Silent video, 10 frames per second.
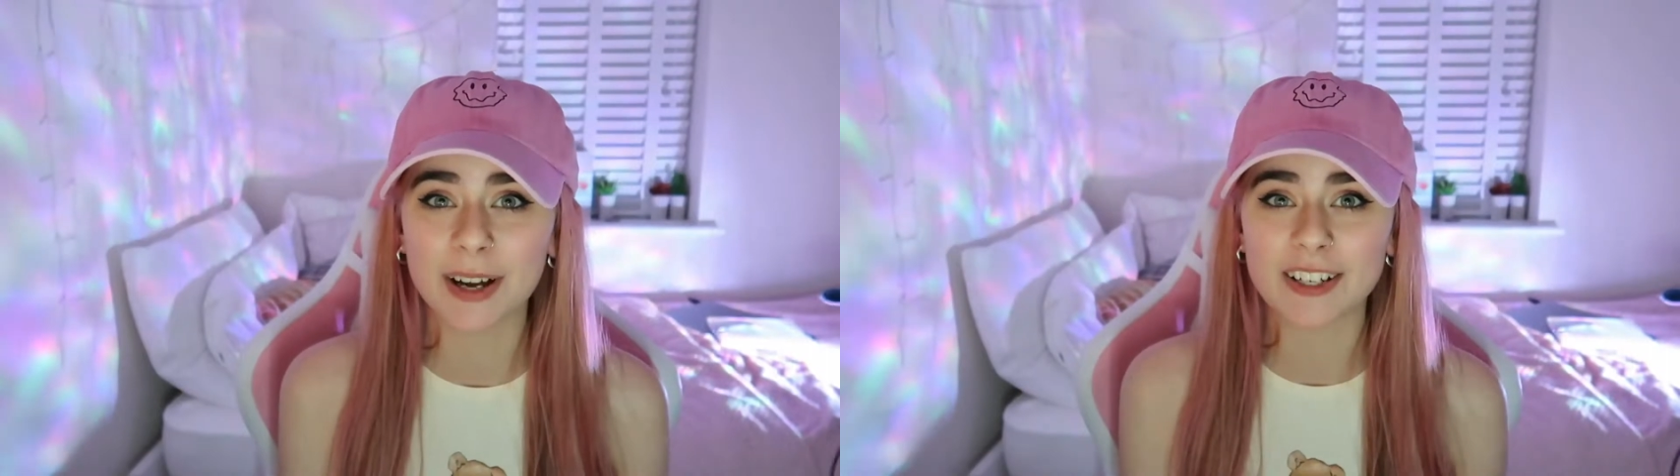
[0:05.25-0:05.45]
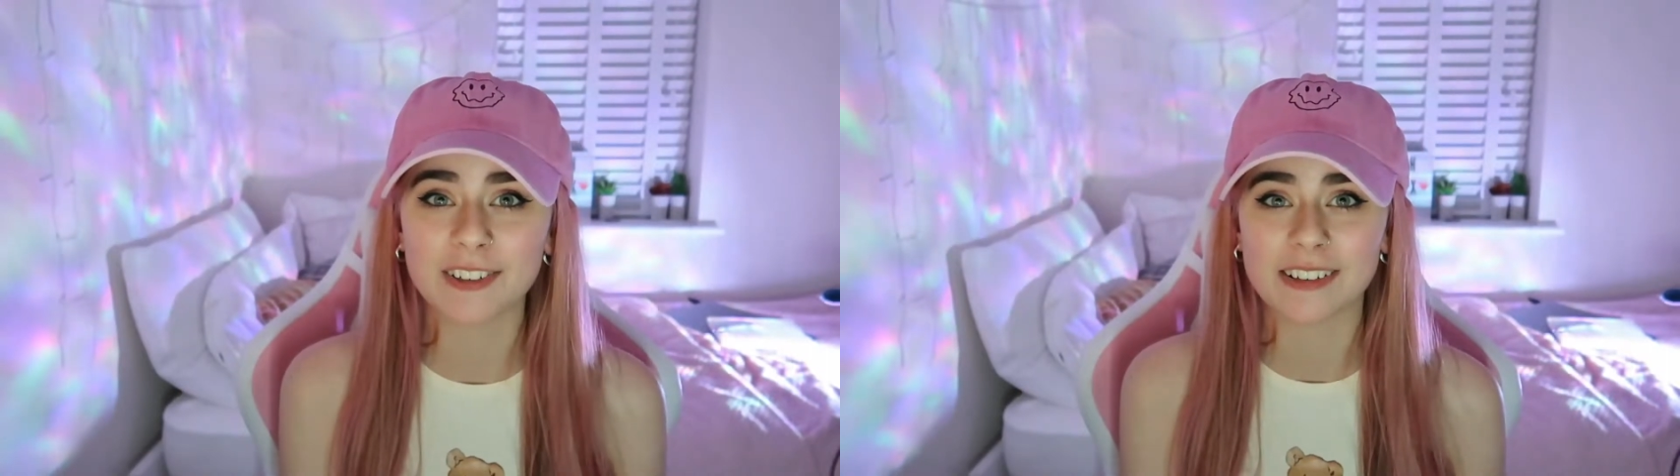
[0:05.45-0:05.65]

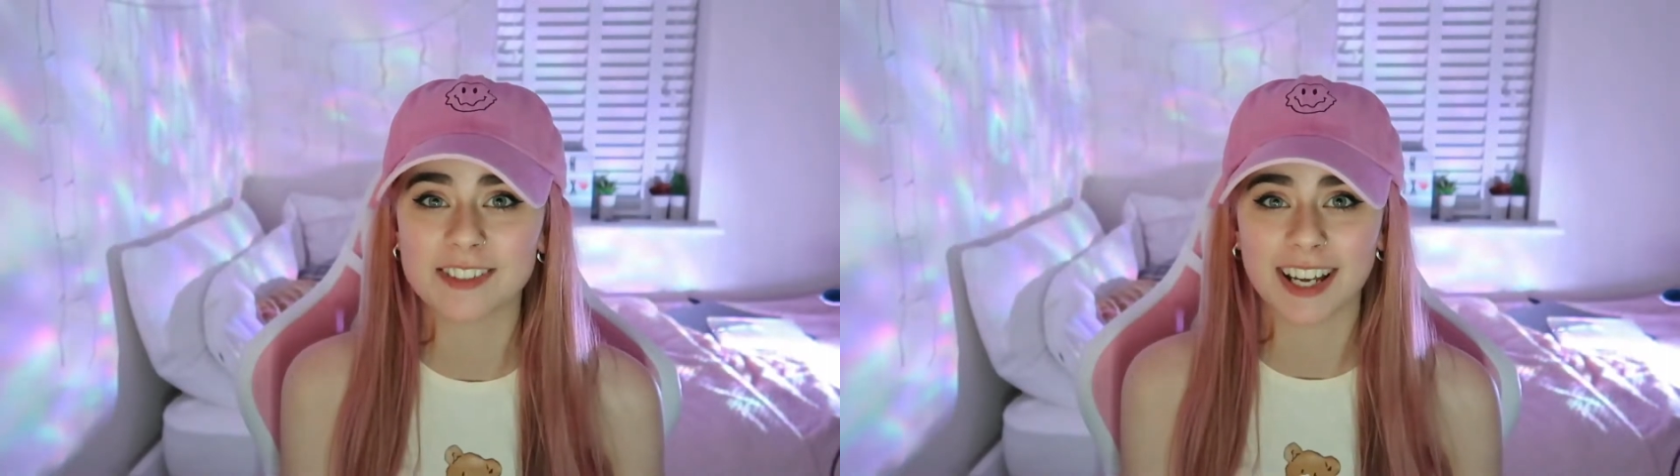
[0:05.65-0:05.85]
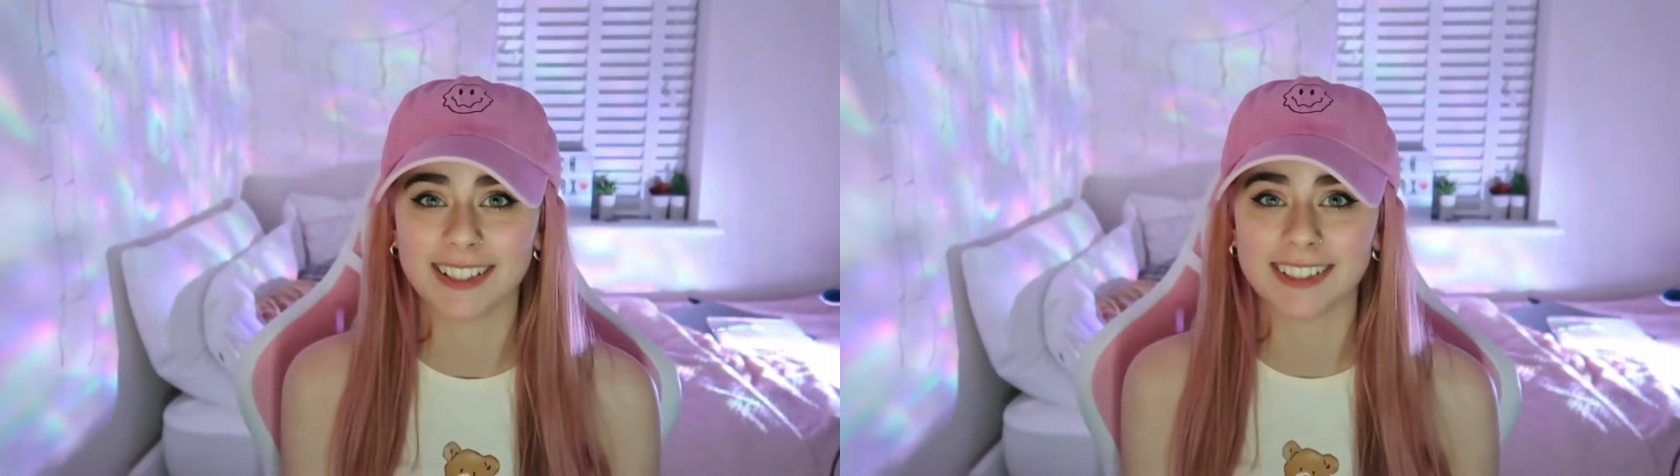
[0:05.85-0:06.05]

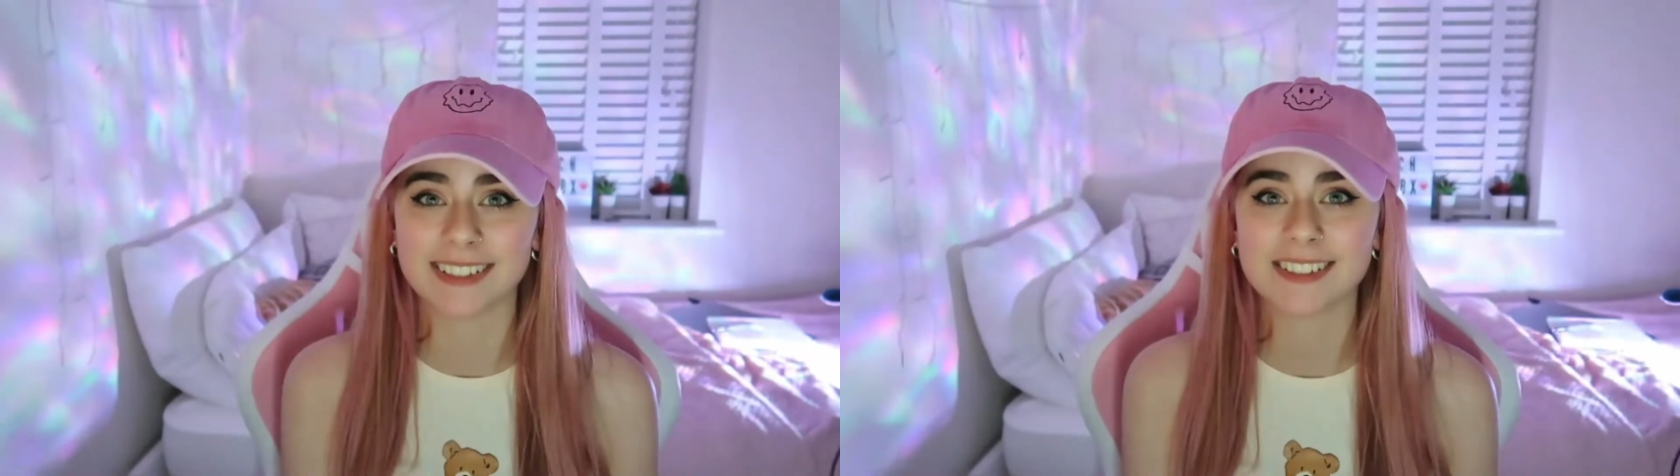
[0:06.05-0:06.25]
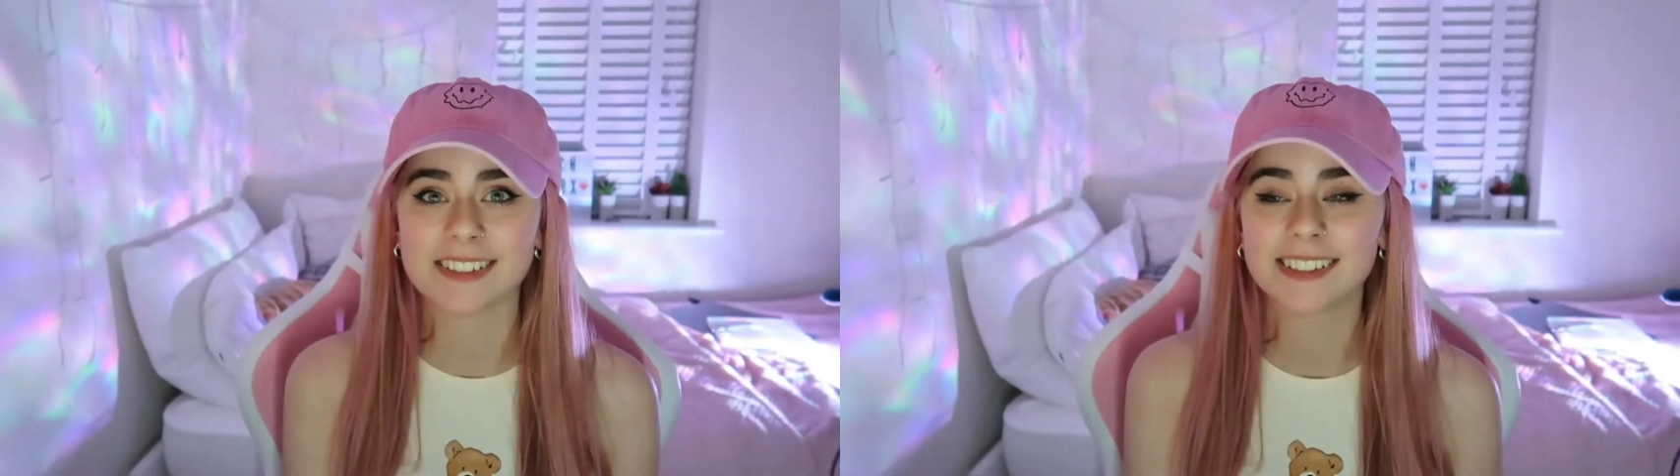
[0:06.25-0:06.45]
Minecraft
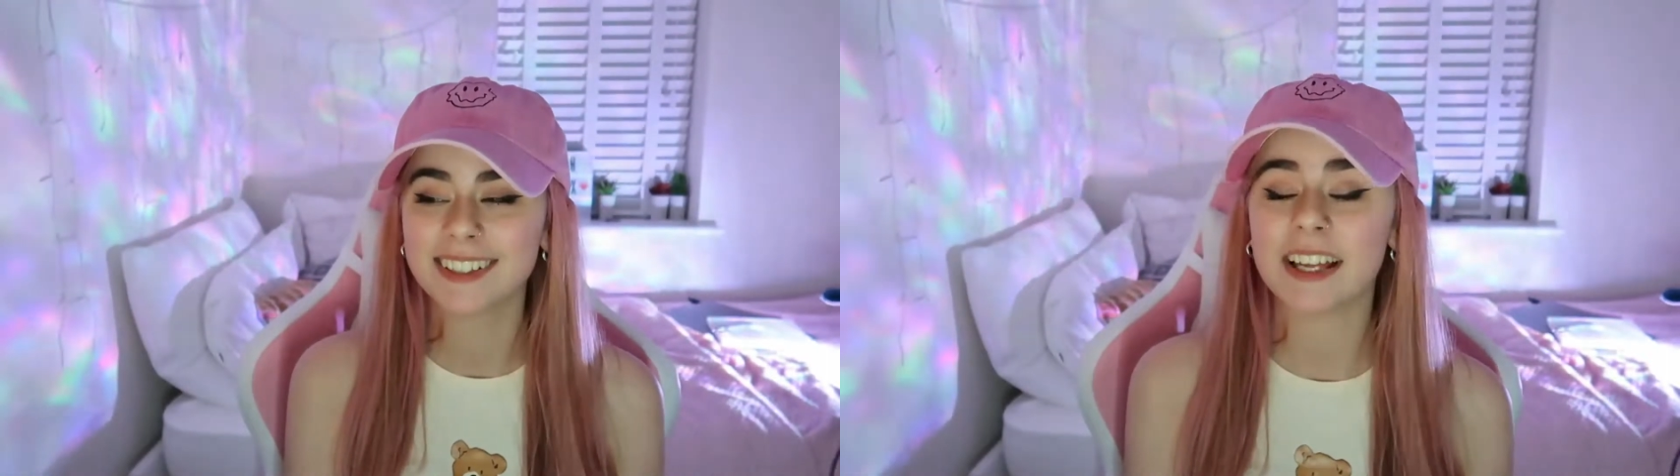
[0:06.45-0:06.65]
challenge.